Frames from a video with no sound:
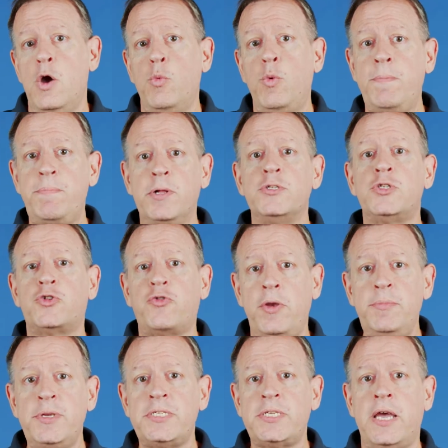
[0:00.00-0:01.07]
we built Stream
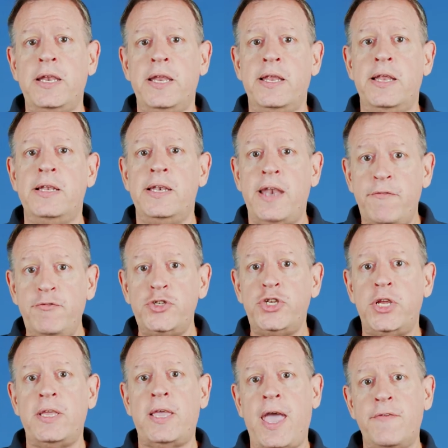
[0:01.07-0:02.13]
Designer
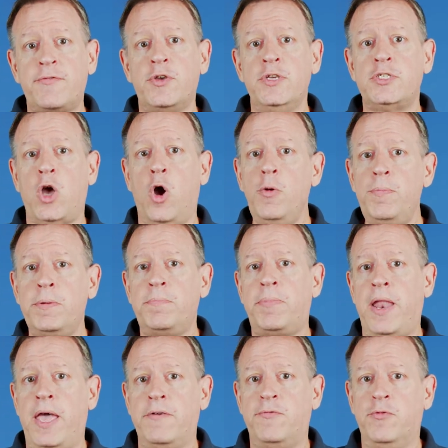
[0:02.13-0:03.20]
leveraging Kafka's open
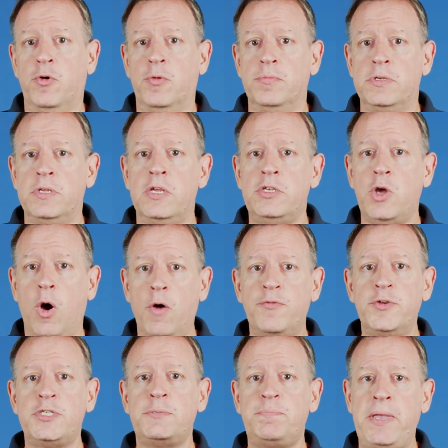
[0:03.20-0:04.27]
platform to offer
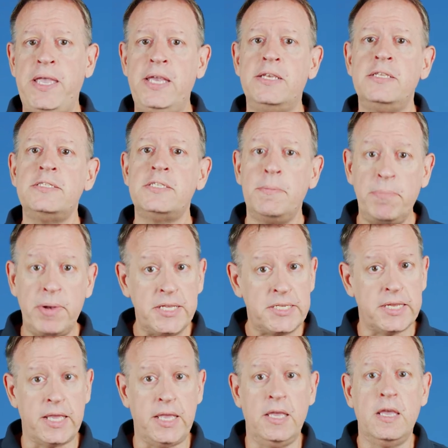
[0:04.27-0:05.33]
speed and
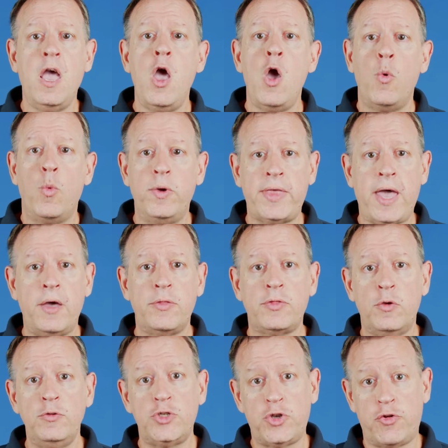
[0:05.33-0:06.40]
simplicity without those